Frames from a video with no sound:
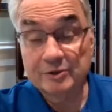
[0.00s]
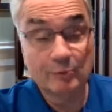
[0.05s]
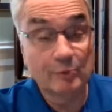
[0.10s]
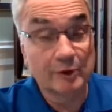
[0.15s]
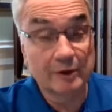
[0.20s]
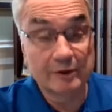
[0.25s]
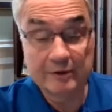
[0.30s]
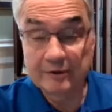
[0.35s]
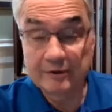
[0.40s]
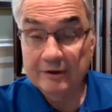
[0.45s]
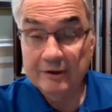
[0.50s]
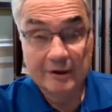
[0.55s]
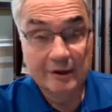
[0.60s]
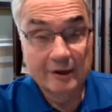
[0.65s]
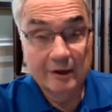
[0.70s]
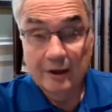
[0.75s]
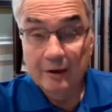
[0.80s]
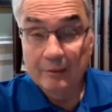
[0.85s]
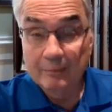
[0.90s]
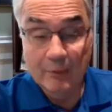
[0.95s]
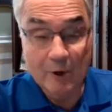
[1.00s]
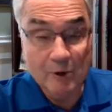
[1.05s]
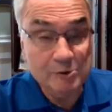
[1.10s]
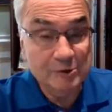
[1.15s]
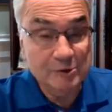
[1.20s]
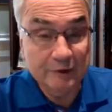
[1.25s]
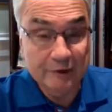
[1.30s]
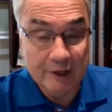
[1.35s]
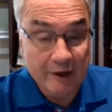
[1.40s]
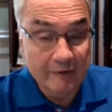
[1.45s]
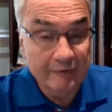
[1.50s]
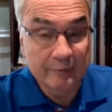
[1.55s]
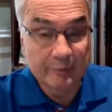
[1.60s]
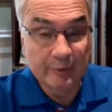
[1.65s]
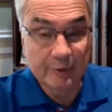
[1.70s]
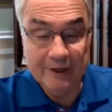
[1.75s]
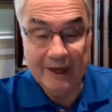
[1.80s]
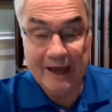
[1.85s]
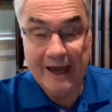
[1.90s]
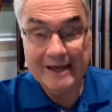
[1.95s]
You're one of the most
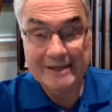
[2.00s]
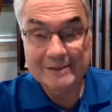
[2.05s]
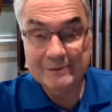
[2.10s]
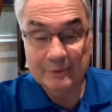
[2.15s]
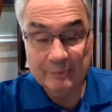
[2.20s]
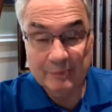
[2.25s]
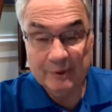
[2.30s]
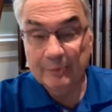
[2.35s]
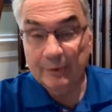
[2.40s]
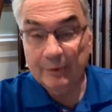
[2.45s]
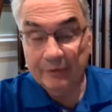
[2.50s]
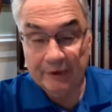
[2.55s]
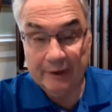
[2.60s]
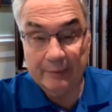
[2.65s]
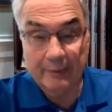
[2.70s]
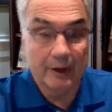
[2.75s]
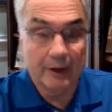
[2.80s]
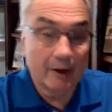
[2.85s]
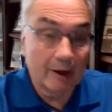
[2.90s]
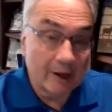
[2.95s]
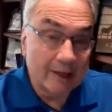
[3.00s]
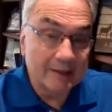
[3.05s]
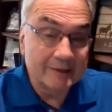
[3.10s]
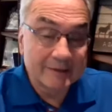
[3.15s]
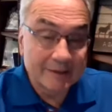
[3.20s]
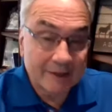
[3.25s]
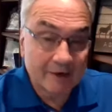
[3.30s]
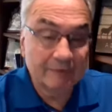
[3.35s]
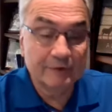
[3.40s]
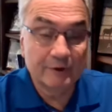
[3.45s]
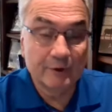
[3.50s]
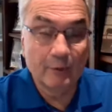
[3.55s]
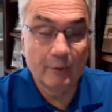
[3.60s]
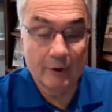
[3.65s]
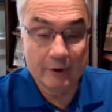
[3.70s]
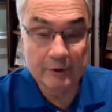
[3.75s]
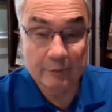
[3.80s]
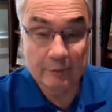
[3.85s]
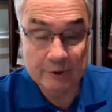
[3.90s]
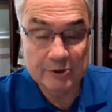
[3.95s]
lovable guys when people think about oh, how tough you
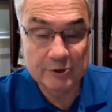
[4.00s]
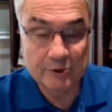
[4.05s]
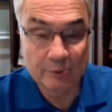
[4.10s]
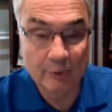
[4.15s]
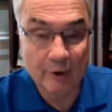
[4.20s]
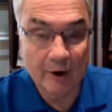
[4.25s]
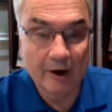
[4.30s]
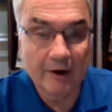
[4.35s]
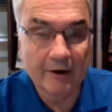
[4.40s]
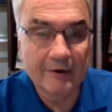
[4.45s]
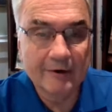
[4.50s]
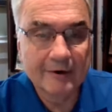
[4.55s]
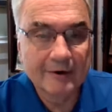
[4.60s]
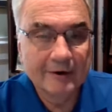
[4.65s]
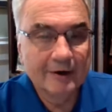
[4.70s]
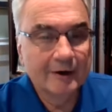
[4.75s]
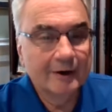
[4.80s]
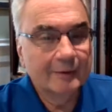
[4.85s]
were, which you were,